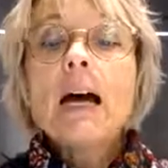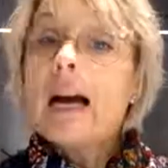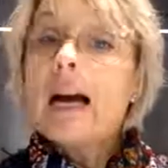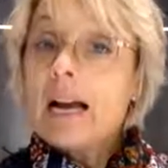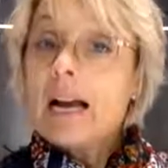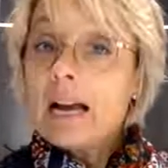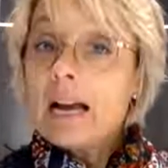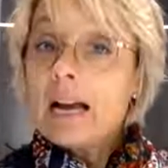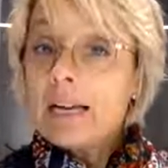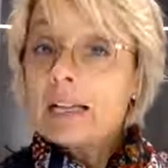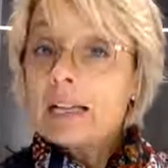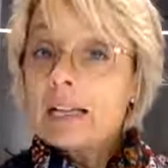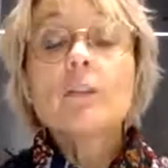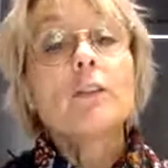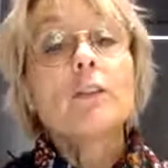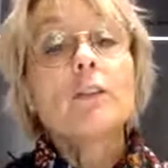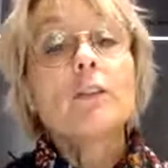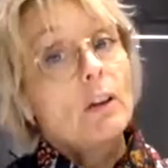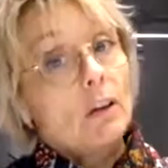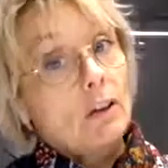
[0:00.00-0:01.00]
And
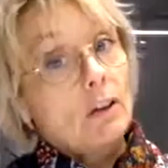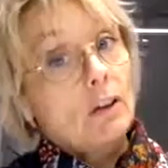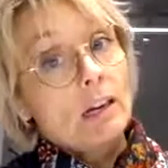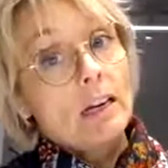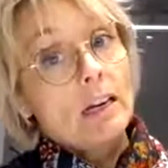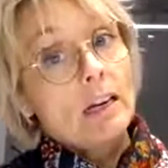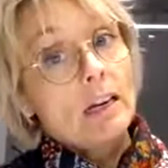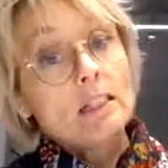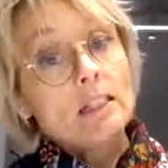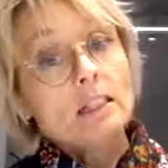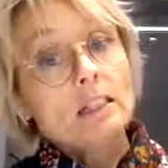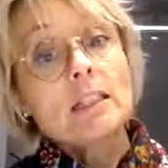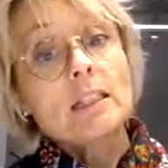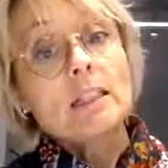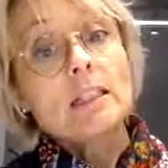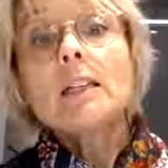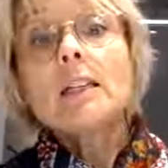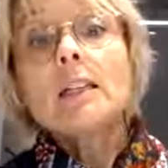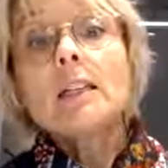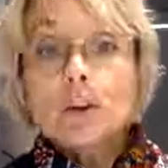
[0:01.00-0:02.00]

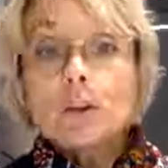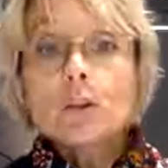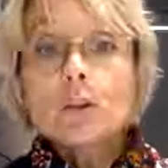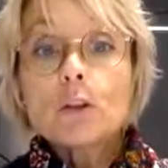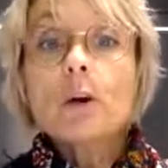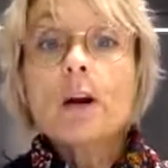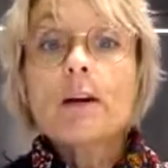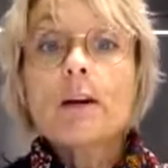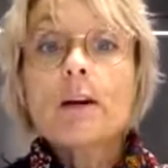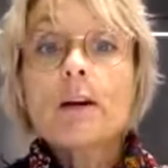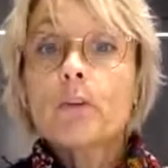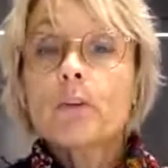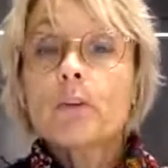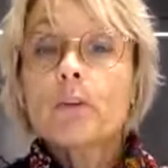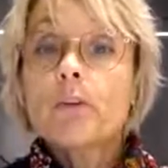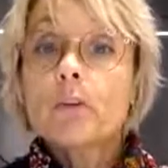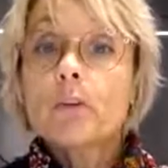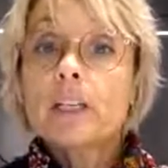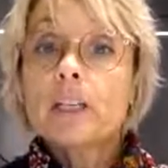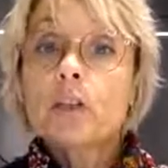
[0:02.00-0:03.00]
lastly, you have your
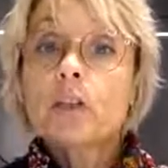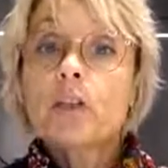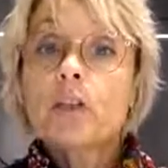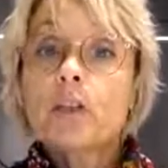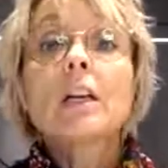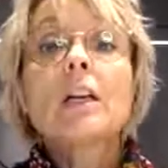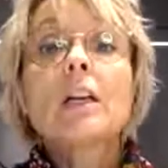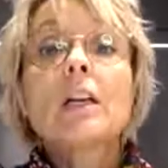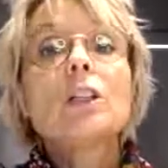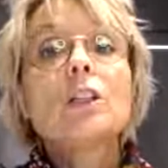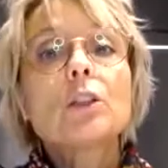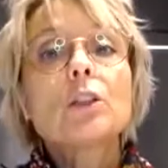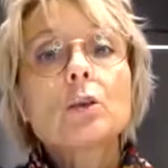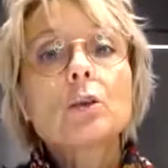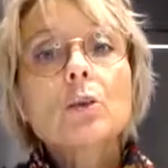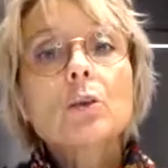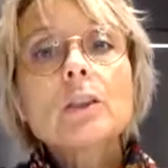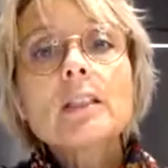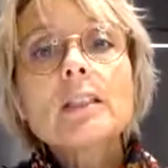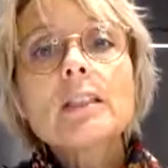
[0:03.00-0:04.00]
fridge. Do
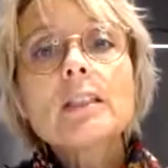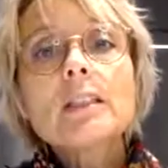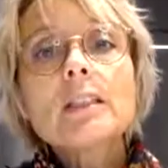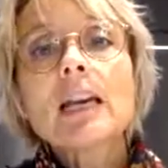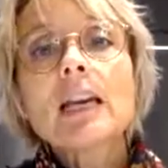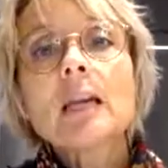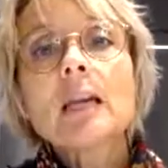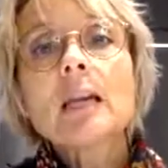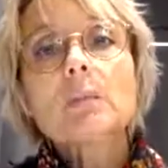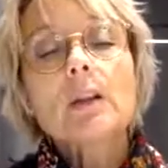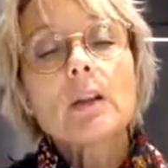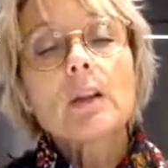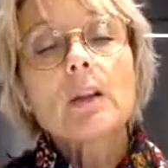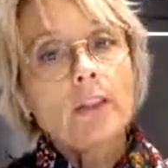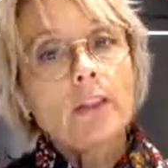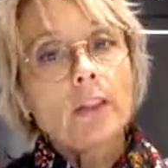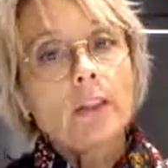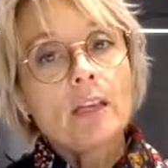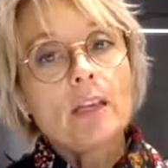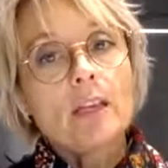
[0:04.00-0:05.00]
the same
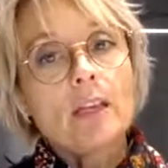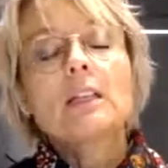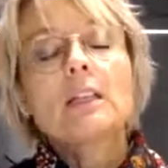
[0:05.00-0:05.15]
thing.